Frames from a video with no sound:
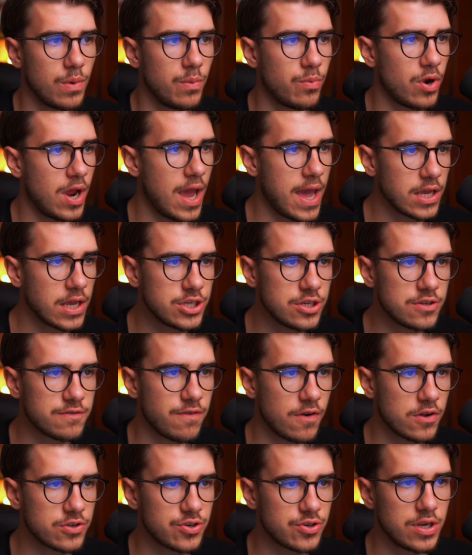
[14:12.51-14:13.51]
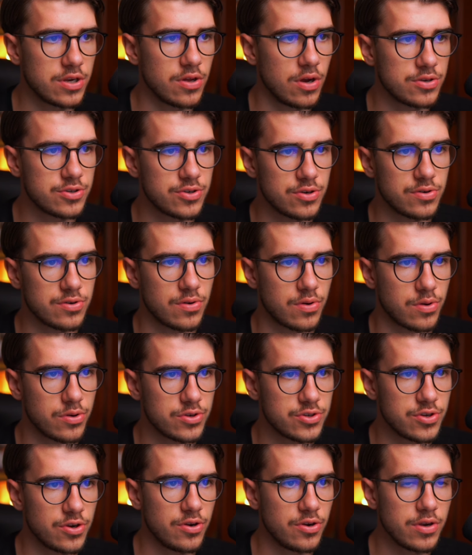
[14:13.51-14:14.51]
When we're anxious, frustrated, uncertain, or
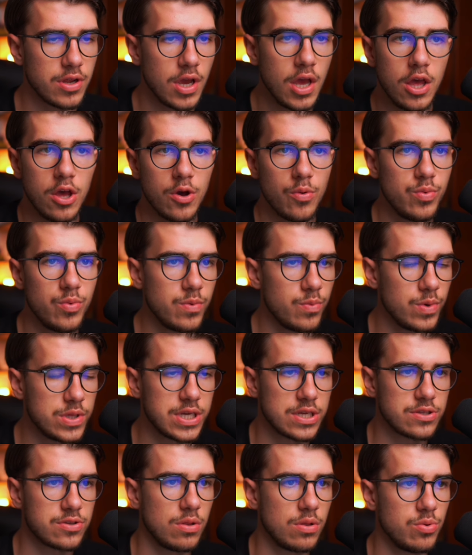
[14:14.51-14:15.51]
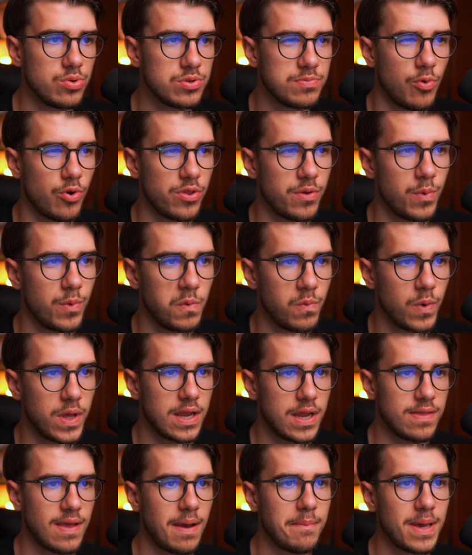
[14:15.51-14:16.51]
concerned, we tend to lose more than we
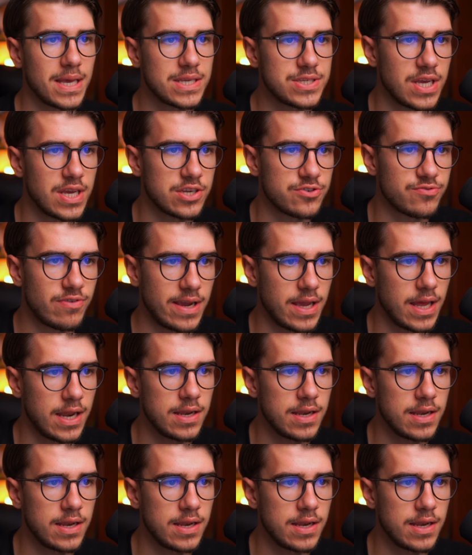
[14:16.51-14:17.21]
win, and that makes sense, right?